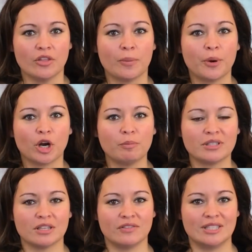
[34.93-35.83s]
The
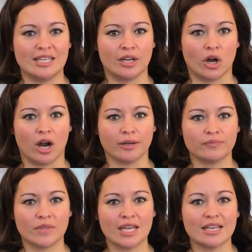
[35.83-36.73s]
purpose of a DNR
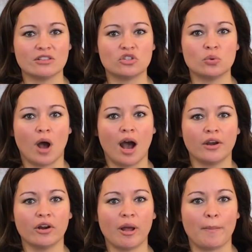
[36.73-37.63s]
is to
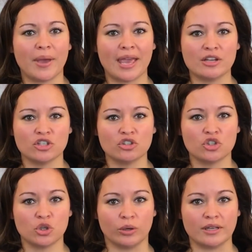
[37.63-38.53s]
honor a patient's
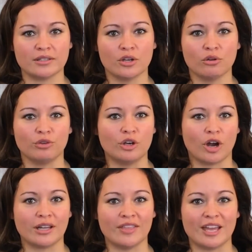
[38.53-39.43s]
choice
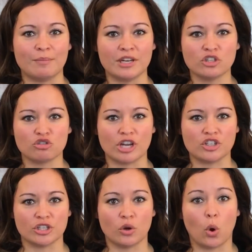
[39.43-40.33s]
regarding the
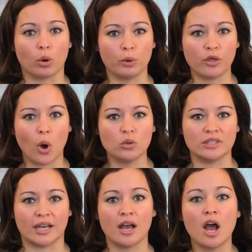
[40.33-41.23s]
administration or
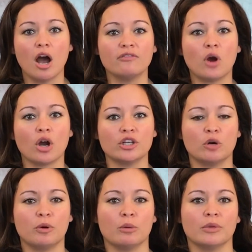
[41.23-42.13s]
withholding of
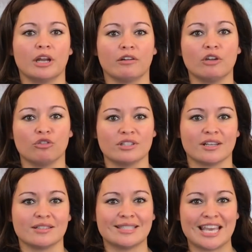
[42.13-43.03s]
cardiopulmonary
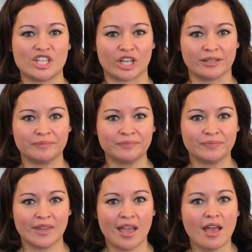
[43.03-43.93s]
resuscitation.
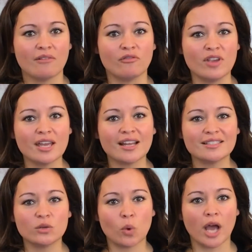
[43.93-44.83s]

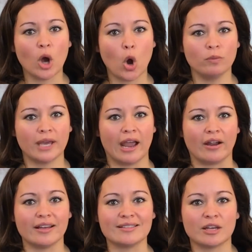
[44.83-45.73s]
VNSNY Home
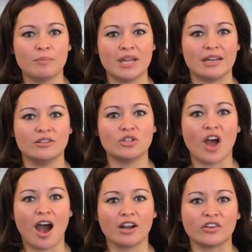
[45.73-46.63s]
Care is committed to
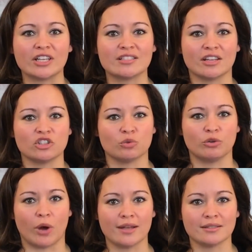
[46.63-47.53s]
honoring such
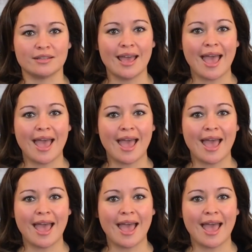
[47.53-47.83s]
request